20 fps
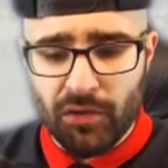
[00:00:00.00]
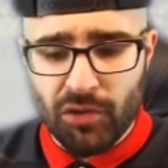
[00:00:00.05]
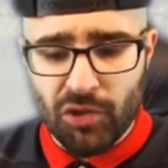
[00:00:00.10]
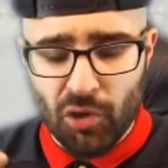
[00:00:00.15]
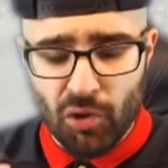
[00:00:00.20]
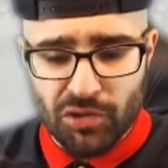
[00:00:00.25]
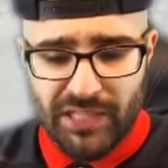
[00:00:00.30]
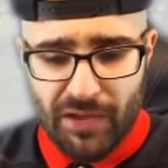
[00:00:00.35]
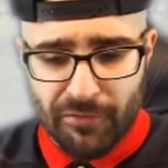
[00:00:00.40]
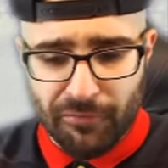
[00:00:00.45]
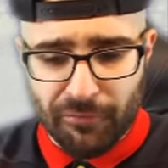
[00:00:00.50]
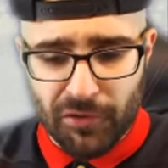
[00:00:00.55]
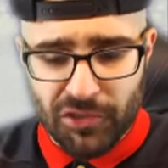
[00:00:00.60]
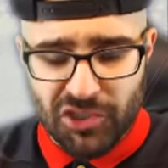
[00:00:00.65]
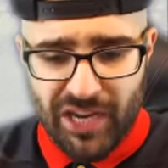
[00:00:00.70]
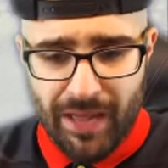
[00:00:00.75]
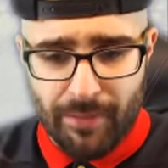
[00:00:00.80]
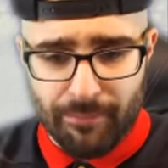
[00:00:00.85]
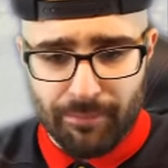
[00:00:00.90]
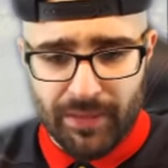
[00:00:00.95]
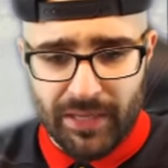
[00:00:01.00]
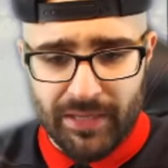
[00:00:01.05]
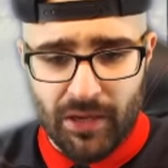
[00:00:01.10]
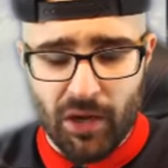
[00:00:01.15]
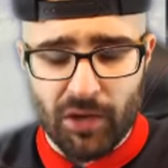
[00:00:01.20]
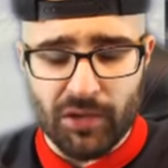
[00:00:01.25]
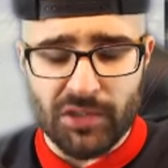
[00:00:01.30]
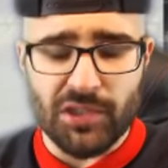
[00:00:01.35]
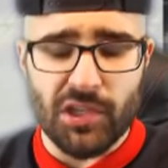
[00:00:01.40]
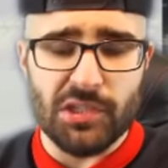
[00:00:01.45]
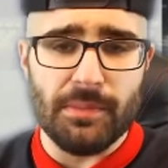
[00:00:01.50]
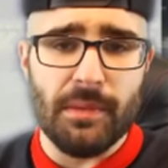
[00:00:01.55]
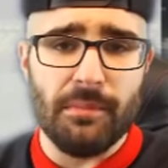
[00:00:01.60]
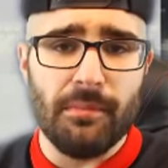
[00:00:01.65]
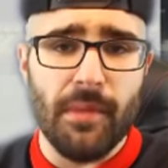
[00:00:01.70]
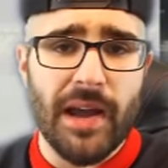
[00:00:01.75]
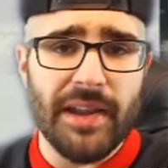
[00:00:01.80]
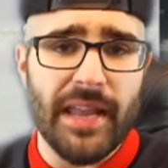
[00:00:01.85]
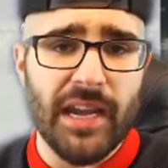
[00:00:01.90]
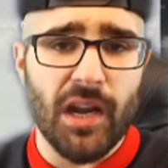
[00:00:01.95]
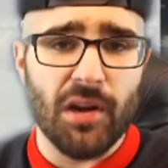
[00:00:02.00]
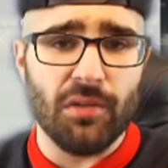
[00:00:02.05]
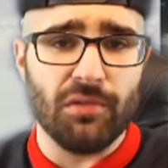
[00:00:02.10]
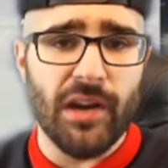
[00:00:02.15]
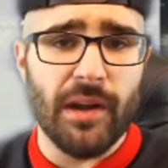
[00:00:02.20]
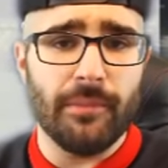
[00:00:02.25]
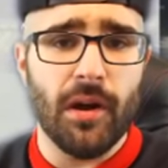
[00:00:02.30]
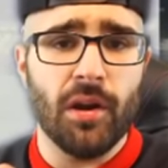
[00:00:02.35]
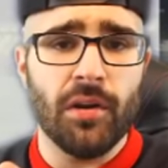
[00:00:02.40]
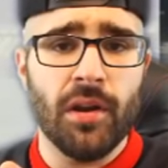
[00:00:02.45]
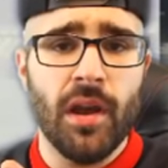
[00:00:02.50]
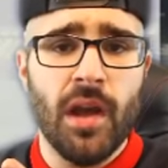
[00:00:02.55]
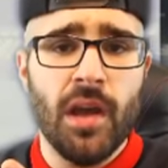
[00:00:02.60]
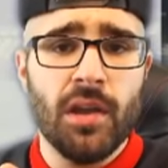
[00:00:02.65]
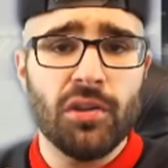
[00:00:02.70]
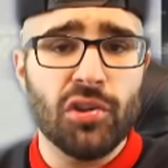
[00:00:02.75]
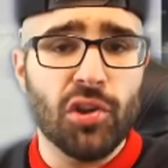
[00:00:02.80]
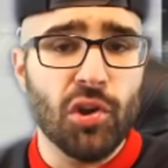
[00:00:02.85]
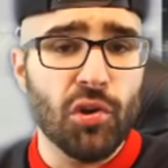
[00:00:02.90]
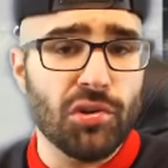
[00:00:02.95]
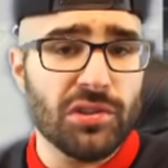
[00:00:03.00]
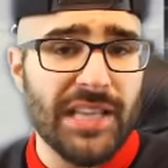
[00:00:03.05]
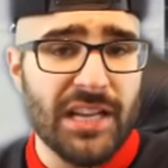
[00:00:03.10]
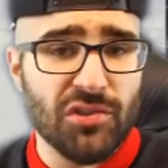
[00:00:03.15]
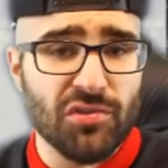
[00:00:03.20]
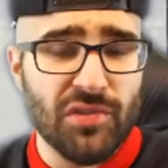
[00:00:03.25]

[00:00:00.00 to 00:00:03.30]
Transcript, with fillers: Tuesday Foot Champion, or excuse me, Monday career mode, Tuesday